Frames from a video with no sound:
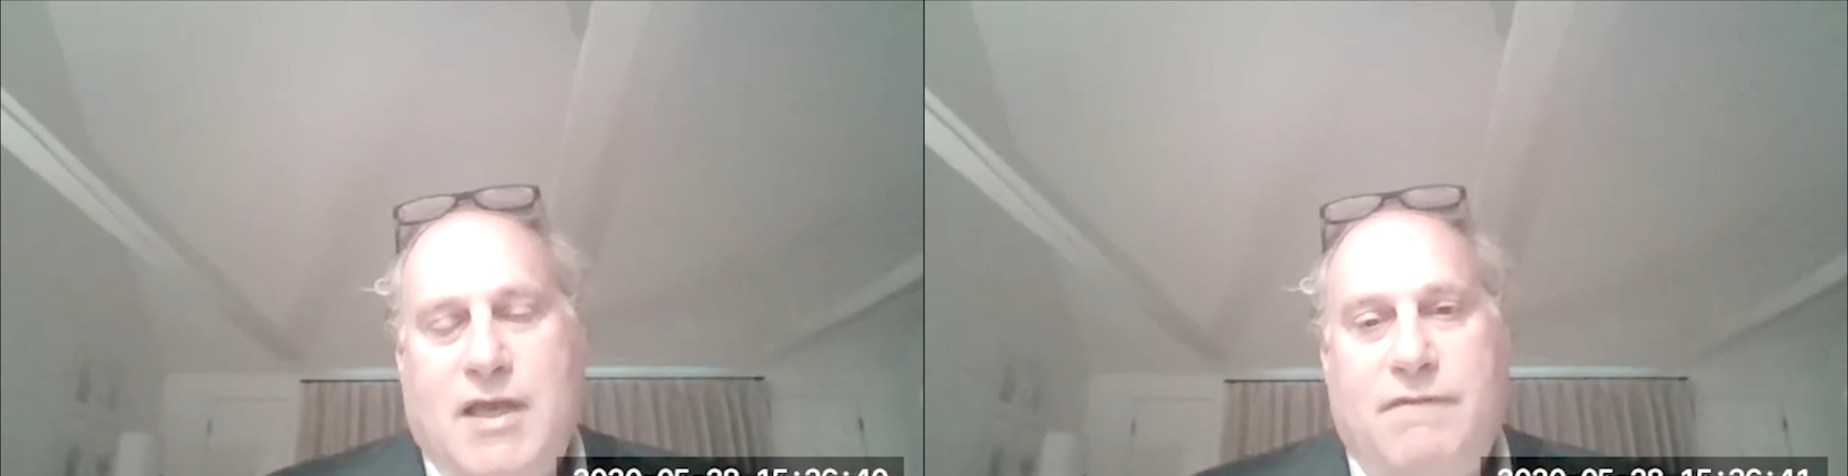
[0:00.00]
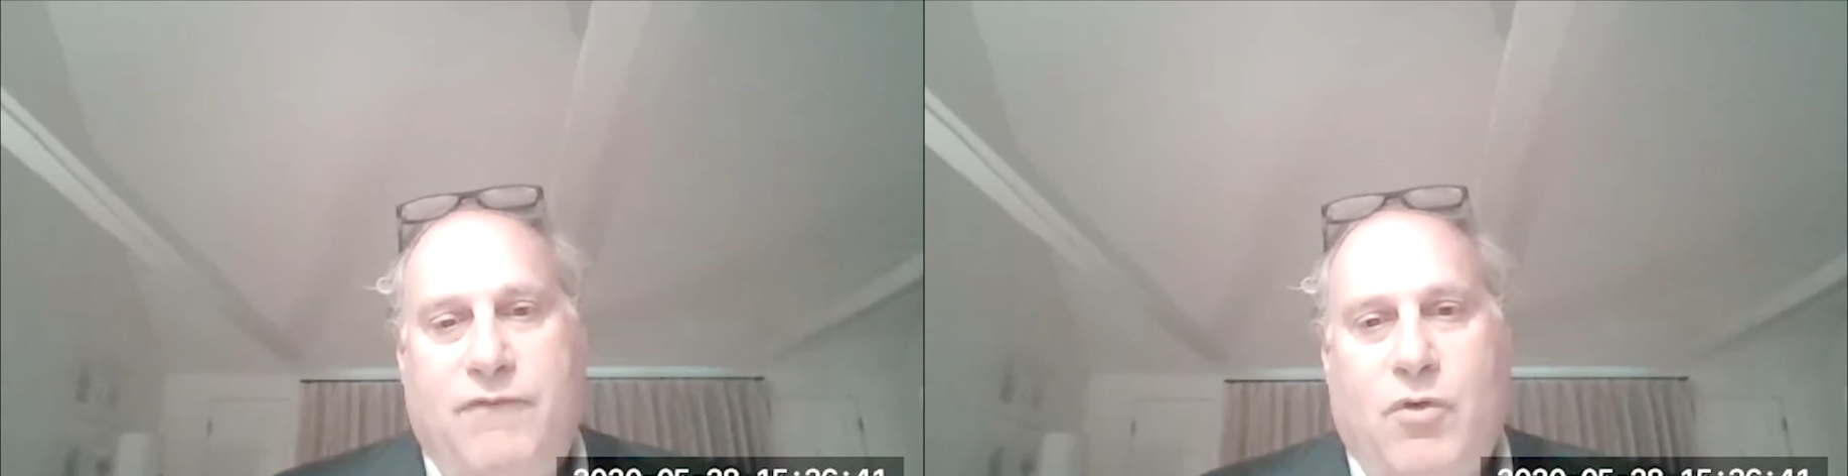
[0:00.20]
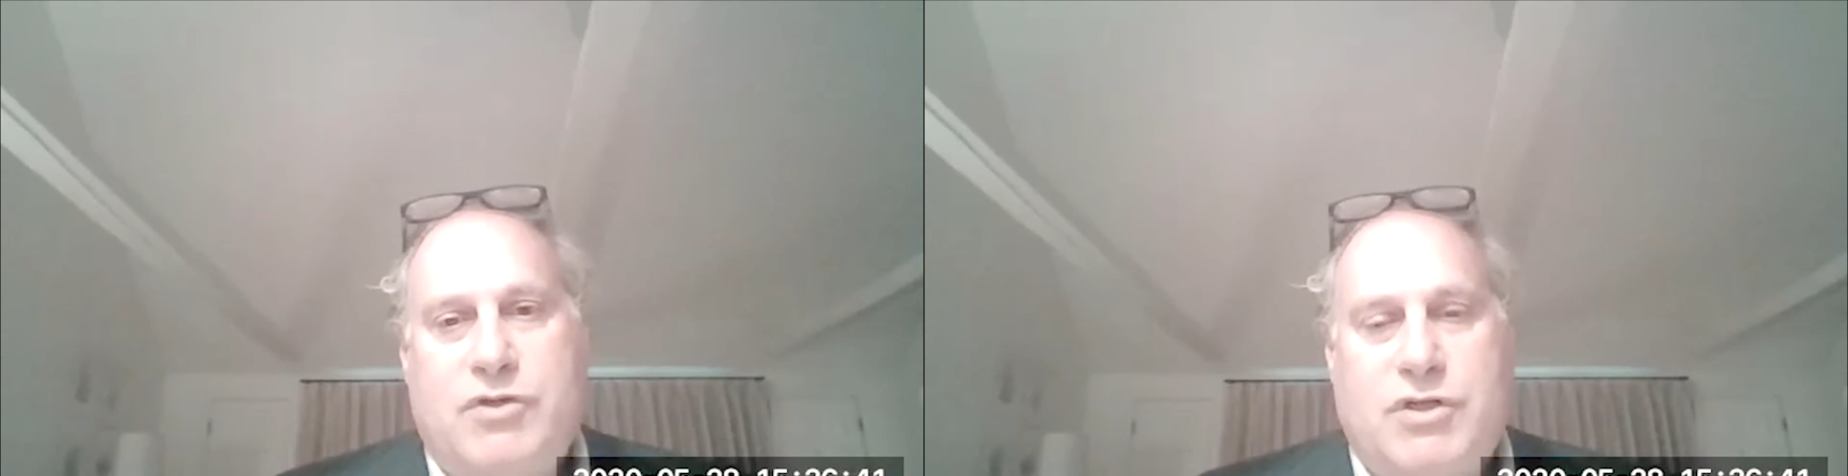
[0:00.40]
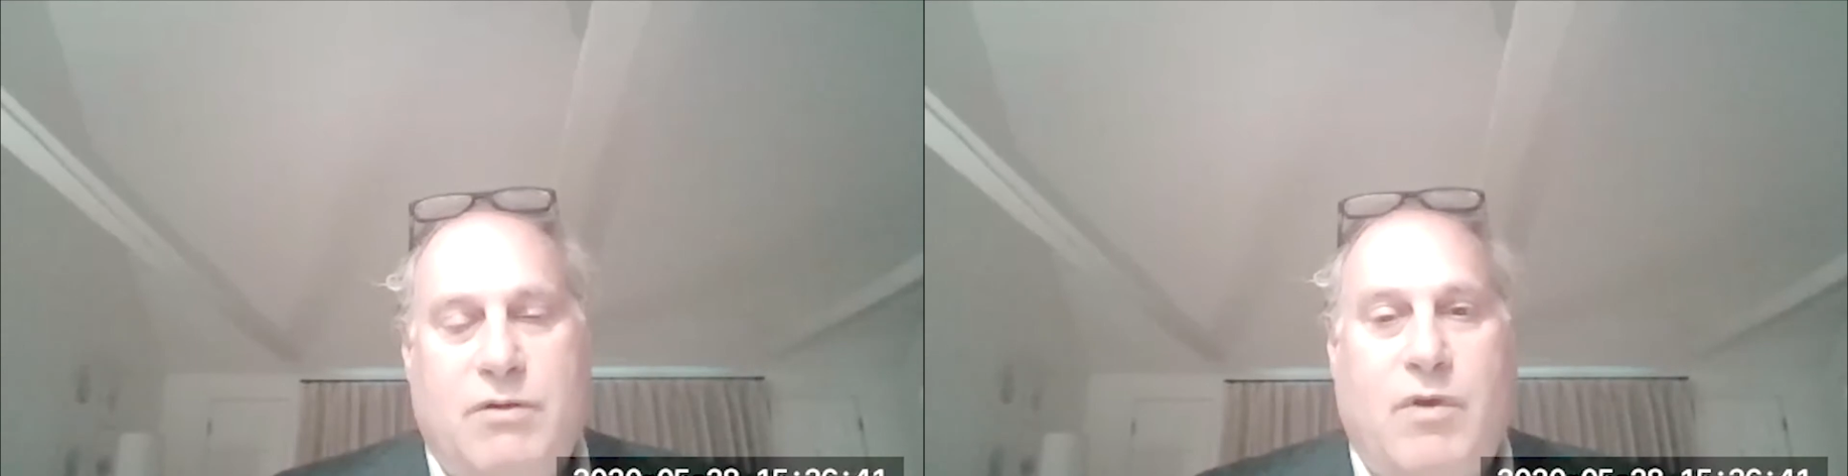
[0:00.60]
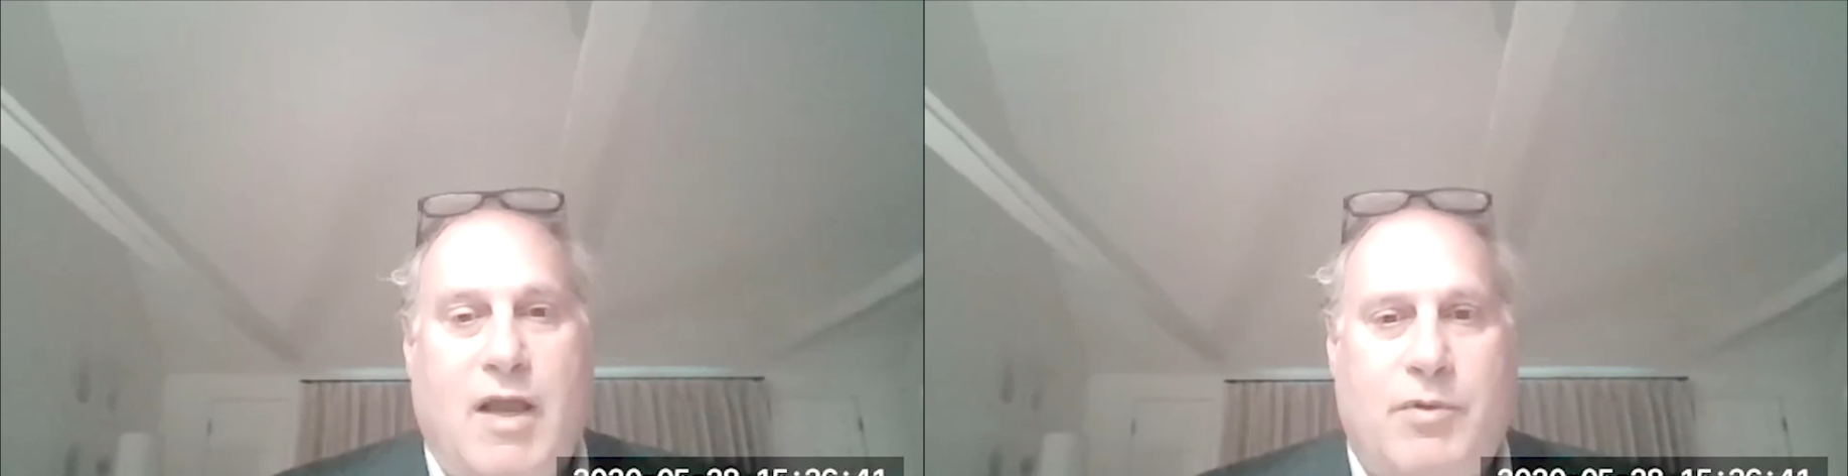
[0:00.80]
and fortunately
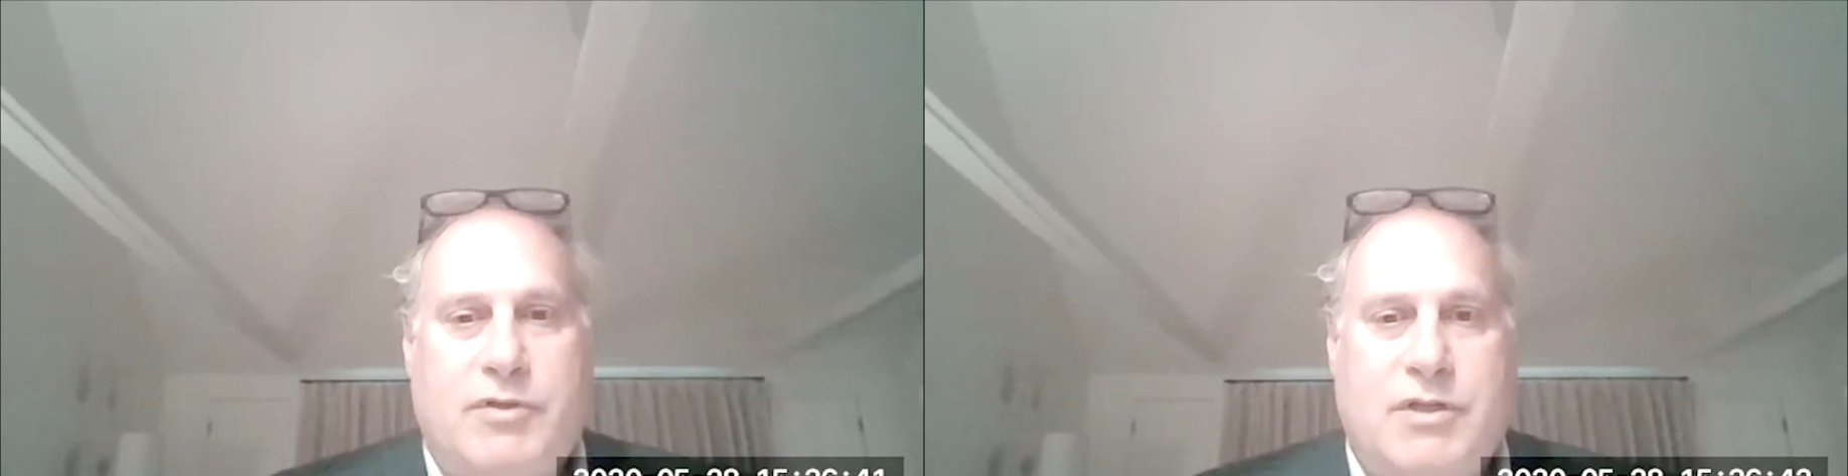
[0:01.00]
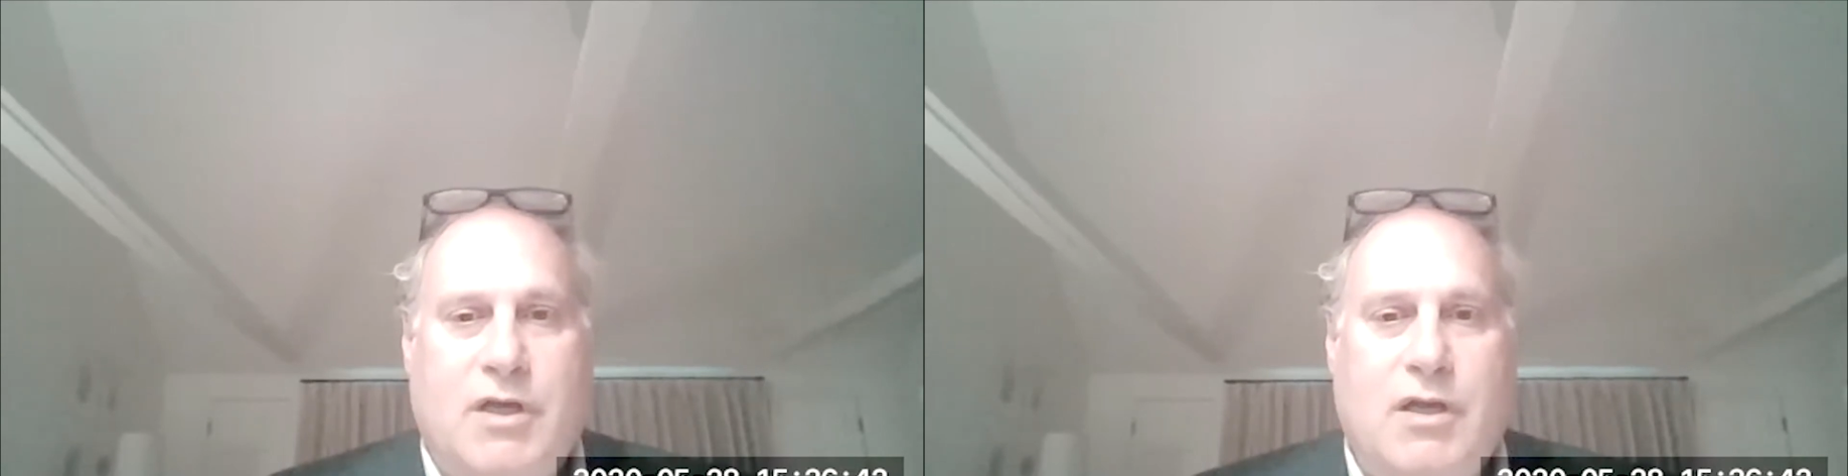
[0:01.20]
were able to